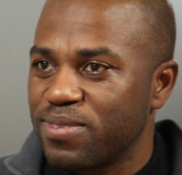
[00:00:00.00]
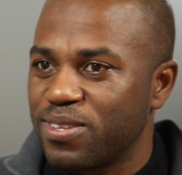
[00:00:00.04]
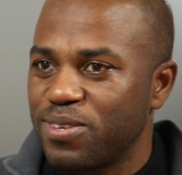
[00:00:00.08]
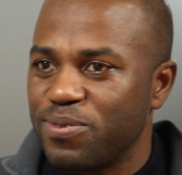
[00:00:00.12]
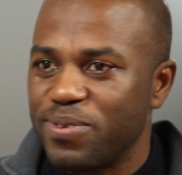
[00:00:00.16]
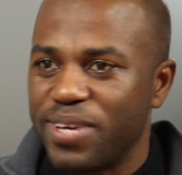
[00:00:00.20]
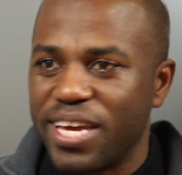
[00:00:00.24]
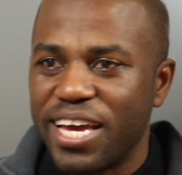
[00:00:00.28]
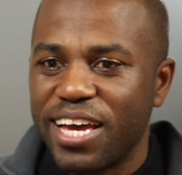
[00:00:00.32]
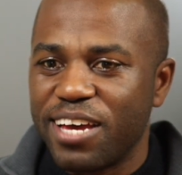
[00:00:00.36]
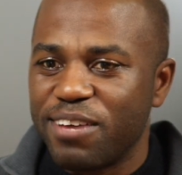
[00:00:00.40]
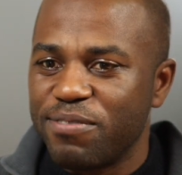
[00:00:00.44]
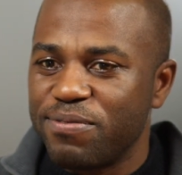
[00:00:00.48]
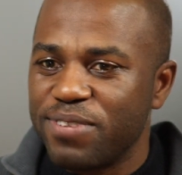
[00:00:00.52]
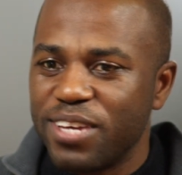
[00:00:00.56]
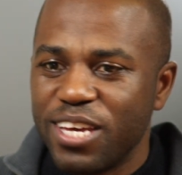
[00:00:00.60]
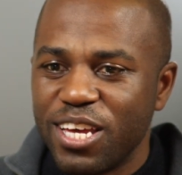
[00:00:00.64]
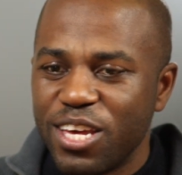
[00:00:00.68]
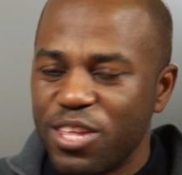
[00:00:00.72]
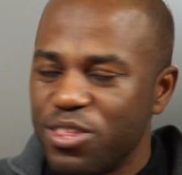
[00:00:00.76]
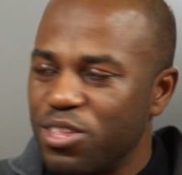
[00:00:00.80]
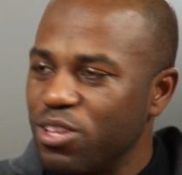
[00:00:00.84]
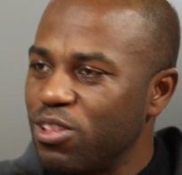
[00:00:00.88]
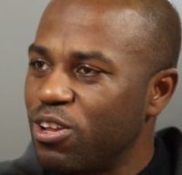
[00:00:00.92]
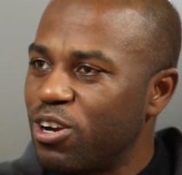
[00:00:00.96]
We have
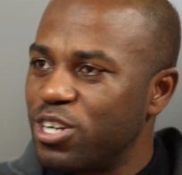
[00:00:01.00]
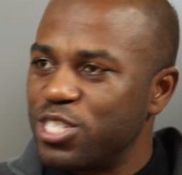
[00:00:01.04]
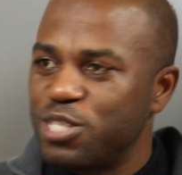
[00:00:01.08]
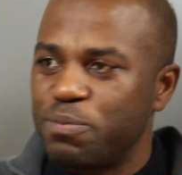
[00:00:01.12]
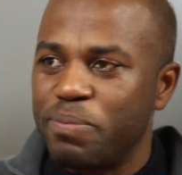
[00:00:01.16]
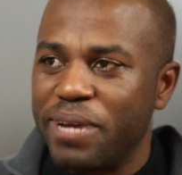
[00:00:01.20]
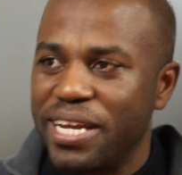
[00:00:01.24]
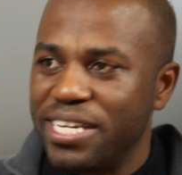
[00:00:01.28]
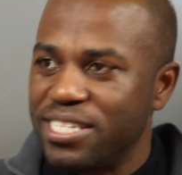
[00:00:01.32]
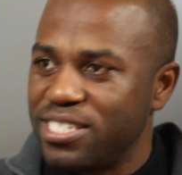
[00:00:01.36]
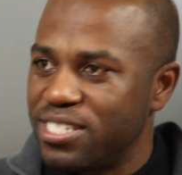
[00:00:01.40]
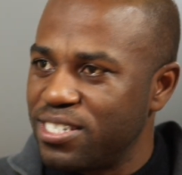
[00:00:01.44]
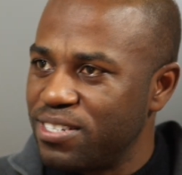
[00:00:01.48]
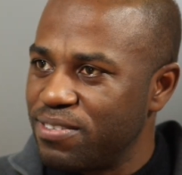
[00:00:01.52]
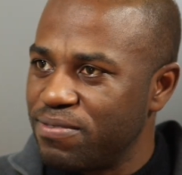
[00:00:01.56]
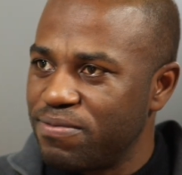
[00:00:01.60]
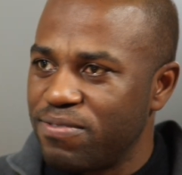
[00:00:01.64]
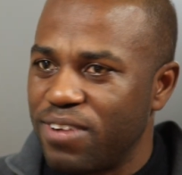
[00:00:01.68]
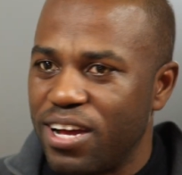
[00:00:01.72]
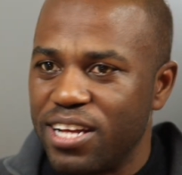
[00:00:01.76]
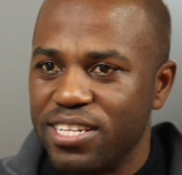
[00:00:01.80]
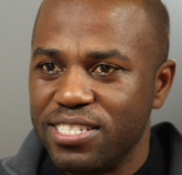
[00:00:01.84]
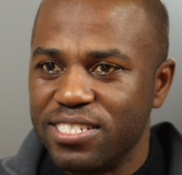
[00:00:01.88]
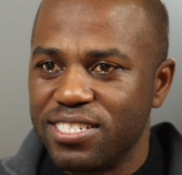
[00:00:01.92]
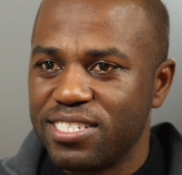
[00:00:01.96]
the large pension
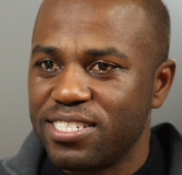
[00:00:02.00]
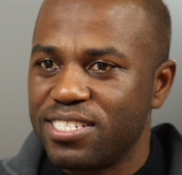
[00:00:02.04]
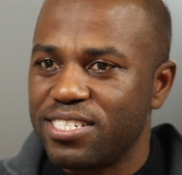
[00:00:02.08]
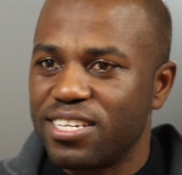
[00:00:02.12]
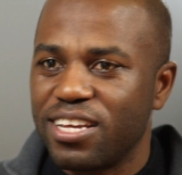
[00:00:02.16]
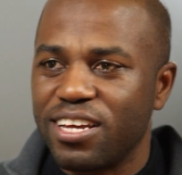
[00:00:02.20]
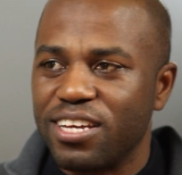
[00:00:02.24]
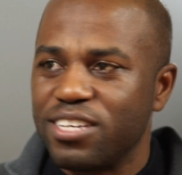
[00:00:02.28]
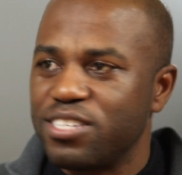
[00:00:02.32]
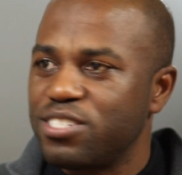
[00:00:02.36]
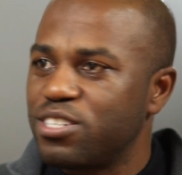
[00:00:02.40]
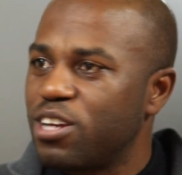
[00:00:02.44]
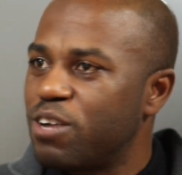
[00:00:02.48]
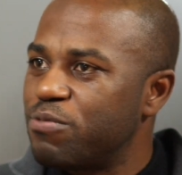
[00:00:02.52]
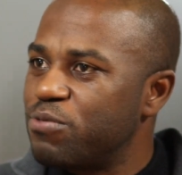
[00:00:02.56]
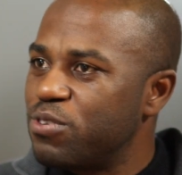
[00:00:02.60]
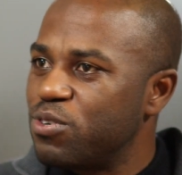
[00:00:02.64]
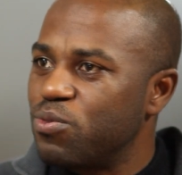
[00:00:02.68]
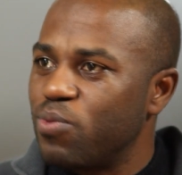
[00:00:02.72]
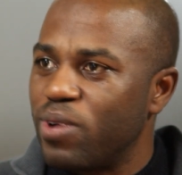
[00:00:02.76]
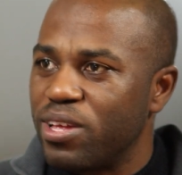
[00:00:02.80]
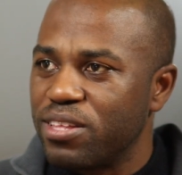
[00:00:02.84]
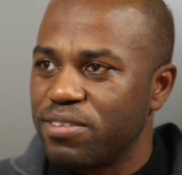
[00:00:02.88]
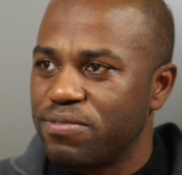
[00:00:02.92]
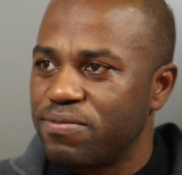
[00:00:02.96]
funds,
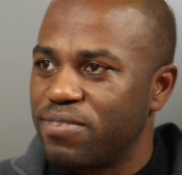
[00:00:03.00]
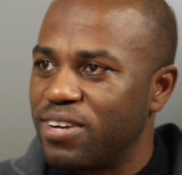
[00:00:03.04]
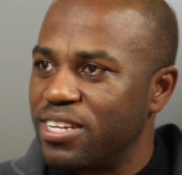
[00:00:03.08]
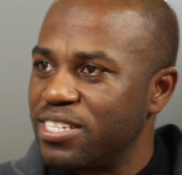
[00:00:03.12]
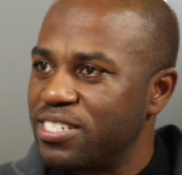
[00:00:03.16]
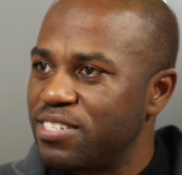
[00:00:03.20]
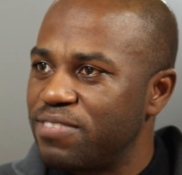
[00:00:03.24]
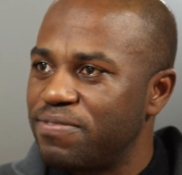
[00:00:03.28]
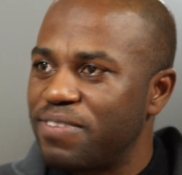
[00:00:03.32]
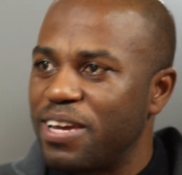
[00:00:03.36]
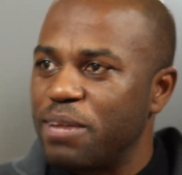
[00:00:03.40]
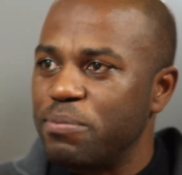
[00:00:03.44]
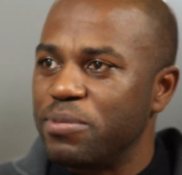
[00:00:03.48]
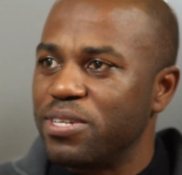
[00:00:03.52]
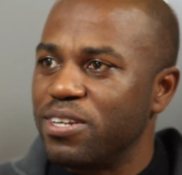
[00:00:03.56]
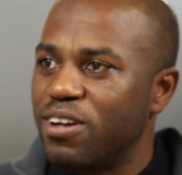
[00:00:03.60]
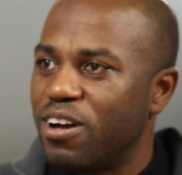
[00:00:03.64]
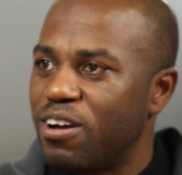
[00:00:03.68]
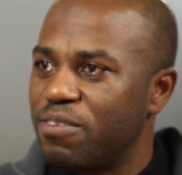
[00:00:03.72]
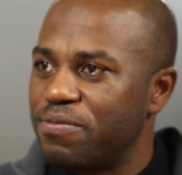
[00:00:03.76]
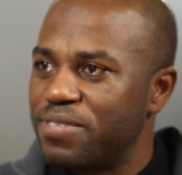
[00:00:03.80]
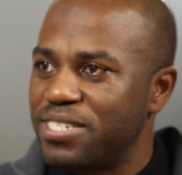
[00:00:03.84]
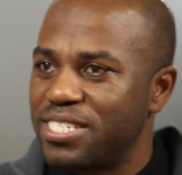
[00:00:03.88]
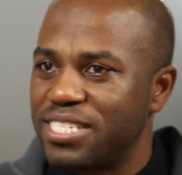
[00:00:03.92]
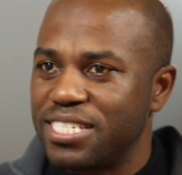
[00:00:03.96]
sovereign wealth funds, family
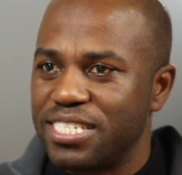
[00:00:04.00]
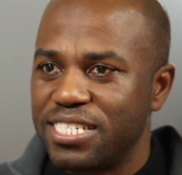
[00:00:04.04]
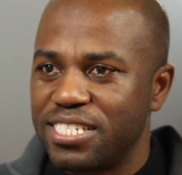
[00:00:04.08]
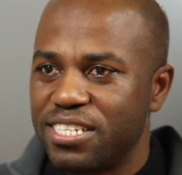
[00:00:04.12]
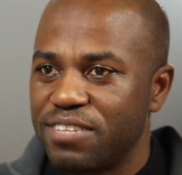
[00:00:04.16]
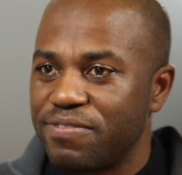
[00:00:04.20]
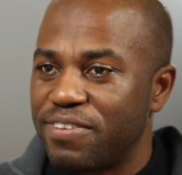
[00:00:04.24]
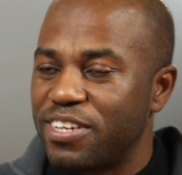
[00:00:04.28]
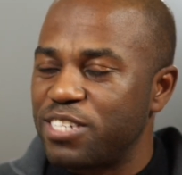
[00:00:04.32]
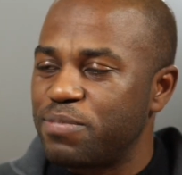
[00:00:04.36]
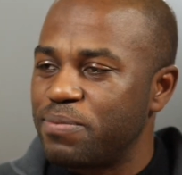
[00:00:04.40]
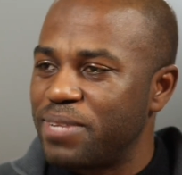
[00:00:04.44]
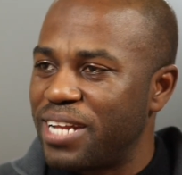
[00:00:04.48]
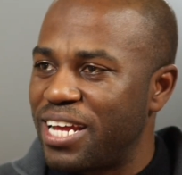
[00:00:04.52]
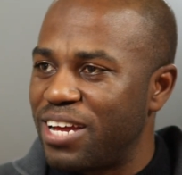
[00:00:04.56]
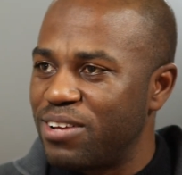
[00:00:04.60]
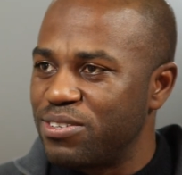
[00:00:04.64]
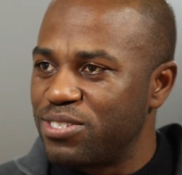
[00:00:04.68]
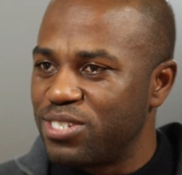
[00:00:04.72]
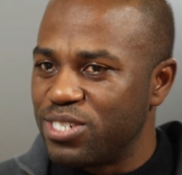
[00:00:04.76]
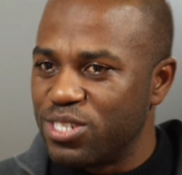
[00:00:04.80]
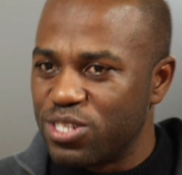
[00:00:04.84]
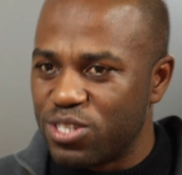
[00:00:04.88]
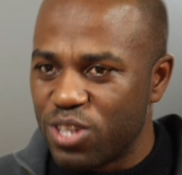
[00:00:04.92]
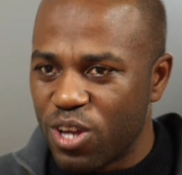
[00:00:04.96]
offices, investment
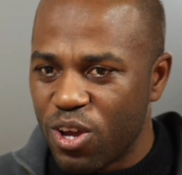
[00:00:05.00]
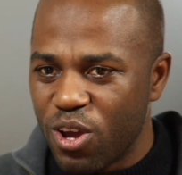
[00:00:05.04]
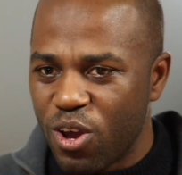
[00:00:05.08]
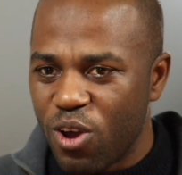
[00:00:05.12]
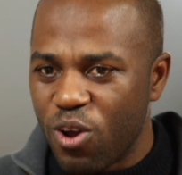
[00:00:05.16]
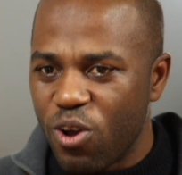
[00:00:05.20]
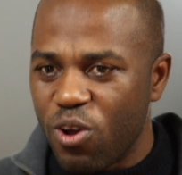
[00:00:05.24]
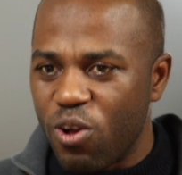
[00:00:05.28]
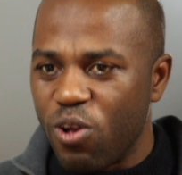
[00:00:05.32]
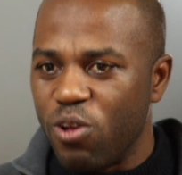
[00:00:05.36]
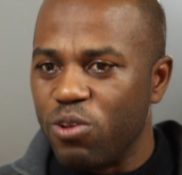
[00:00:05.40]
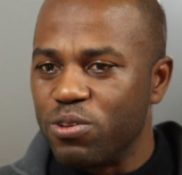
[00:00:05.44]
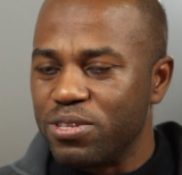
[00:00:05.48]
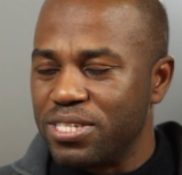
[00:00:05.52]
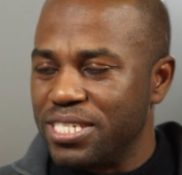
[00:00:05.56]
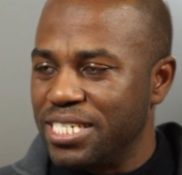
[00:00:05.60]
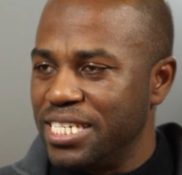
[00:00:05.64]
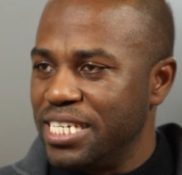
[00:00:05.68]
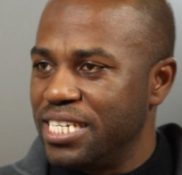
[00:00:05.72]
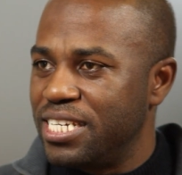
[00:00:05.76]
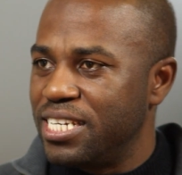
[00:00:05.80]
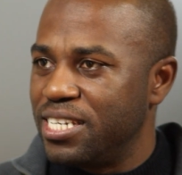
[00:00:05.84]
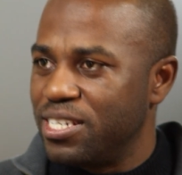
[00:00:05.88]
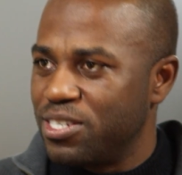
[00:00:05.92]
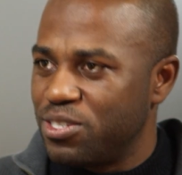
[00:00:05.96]
houses, all
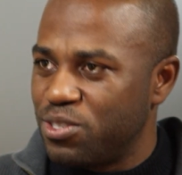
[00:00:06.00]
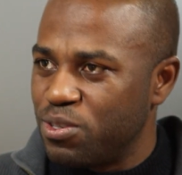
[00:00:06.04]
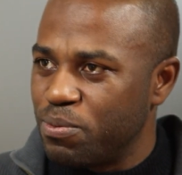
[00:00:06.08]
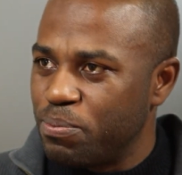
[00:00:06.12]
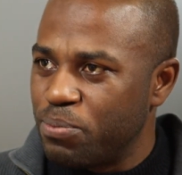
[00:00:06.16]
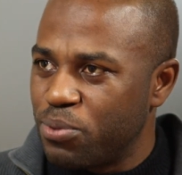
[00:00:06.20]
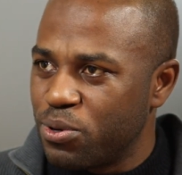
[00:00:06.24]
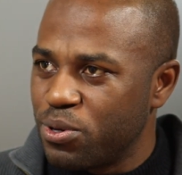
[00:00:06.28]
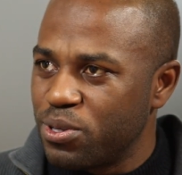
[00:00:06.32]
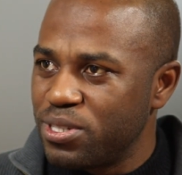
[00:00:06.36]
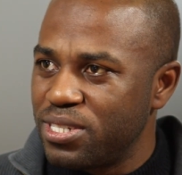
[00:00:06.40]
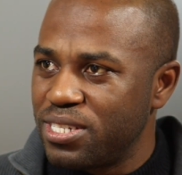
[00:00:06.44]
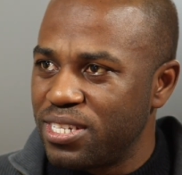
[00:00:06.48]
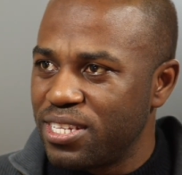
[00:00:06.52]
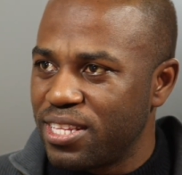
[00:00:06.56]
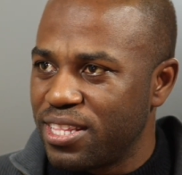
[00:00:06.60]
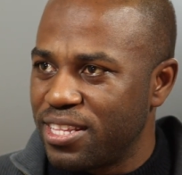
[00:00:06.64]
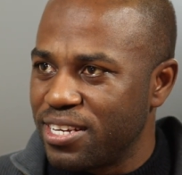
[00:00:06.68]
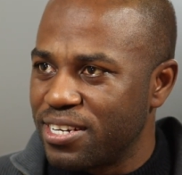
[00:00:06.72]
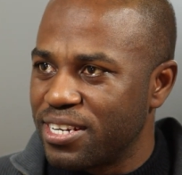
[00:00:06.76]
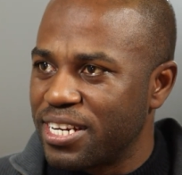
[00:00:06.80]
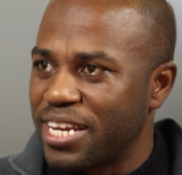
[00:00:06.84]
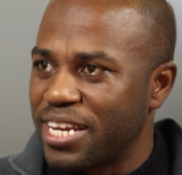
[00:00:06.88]
seeking to put their